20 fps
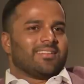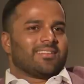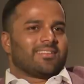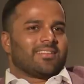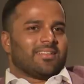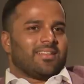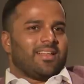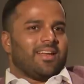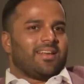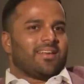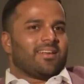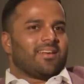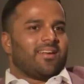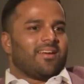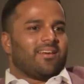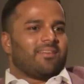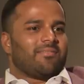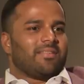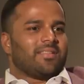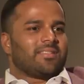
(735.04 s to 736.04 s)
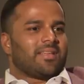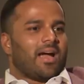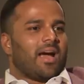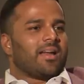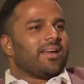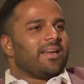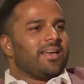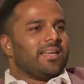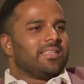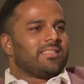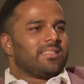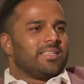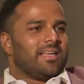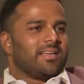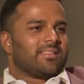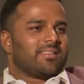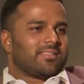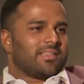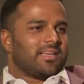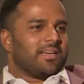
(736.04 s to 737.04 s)
So then uh, we started initially
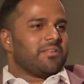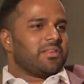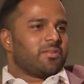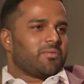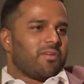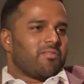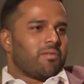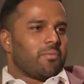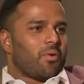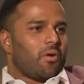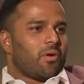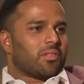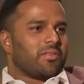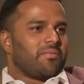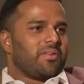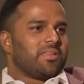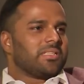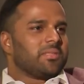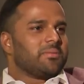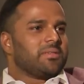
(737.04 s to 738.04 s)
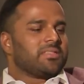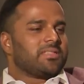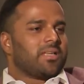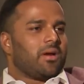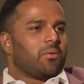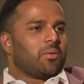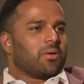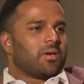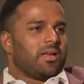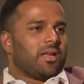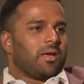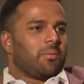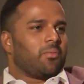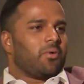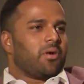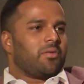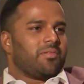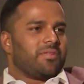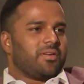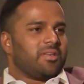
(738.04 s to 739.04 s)
as a service where we brought the vegetables down to
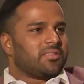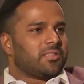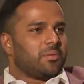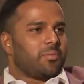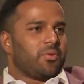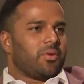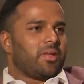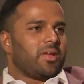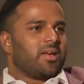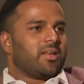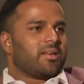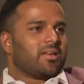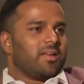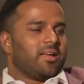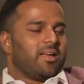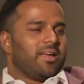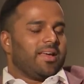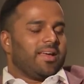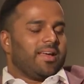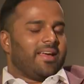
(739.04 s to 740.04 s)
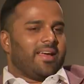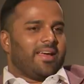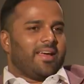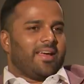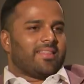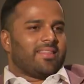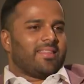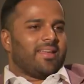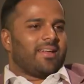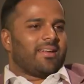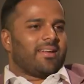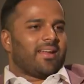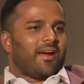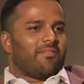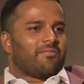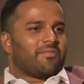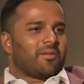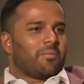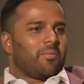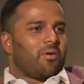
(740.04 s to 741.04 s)
Colombo and we were distributing it. And then
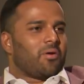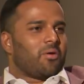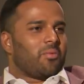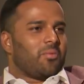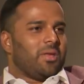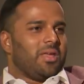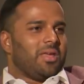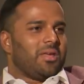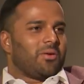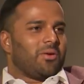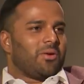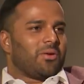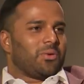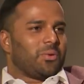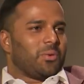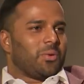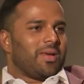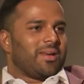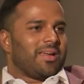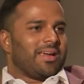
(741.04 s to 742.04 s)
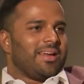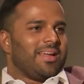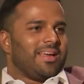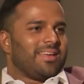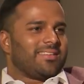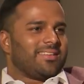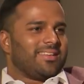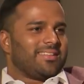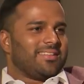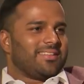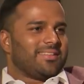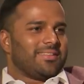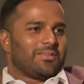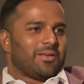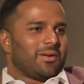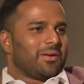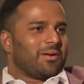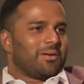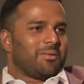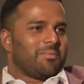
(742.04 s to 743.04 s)
after about a week or two, I realized that this is
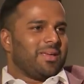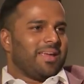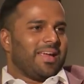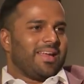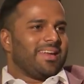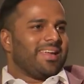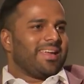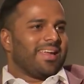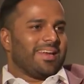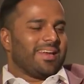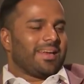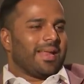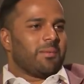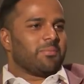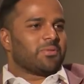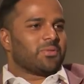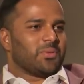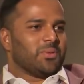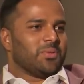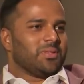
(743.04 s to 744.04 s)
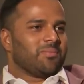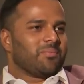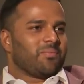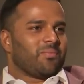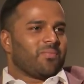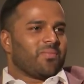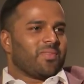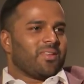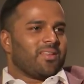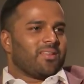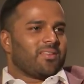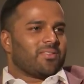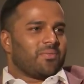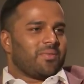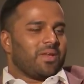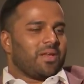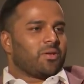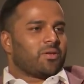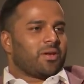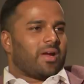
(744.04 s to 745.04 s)
not going to be ending anytime soon. So
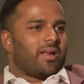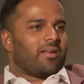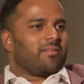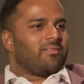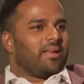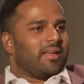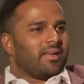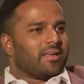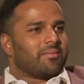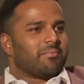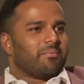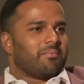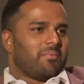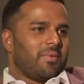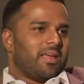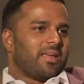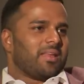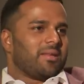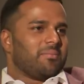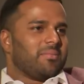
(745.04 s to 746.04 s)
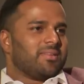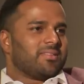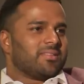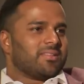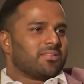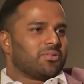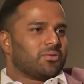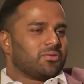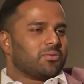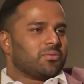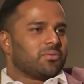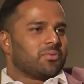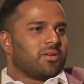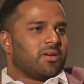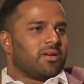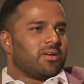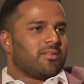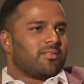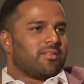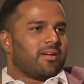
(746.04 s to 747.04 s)
we had to kind of like make it a business to
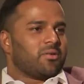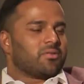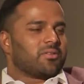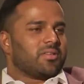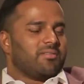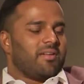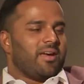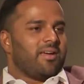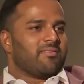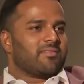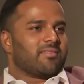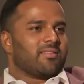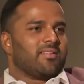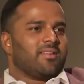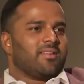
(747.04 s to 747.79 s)
uh, try to survive.